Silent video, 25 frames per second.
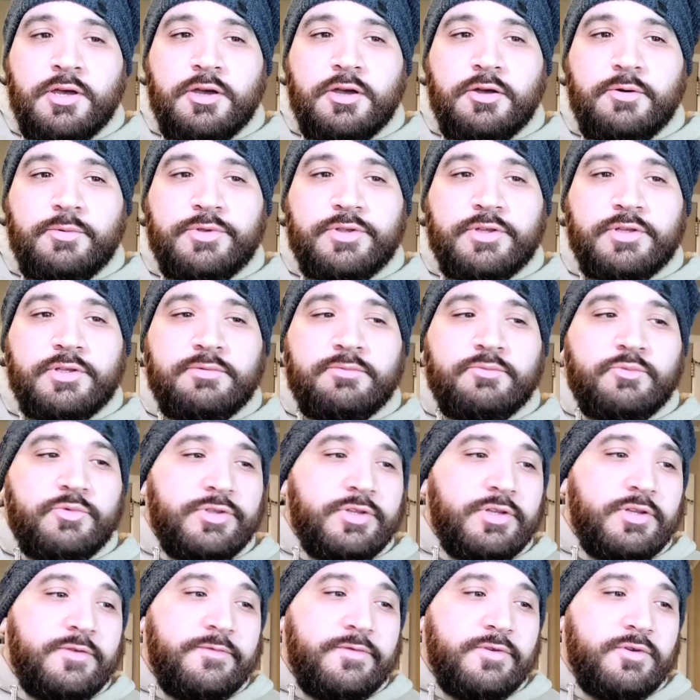or when the when
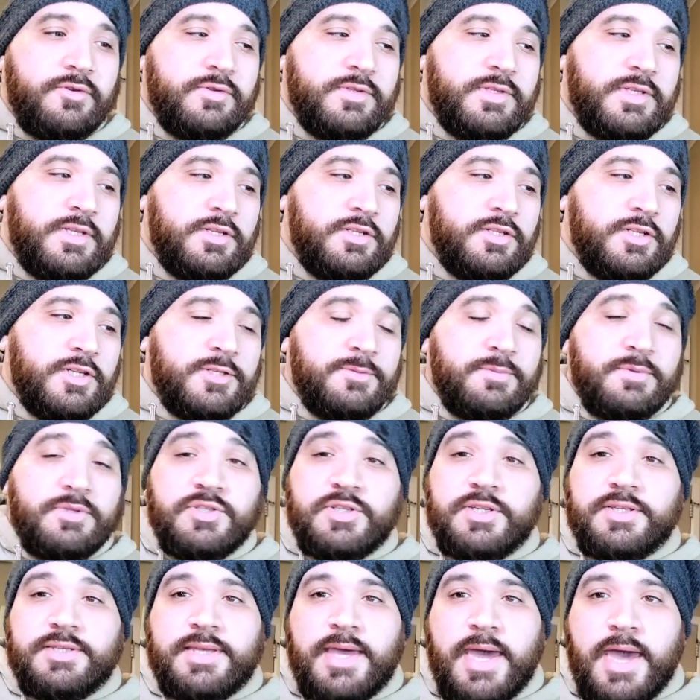the difficulty adjustment
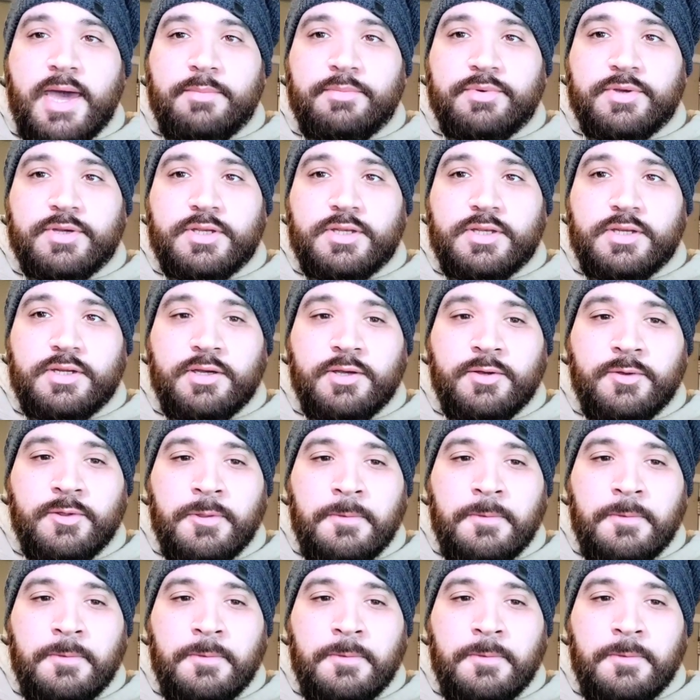just happened,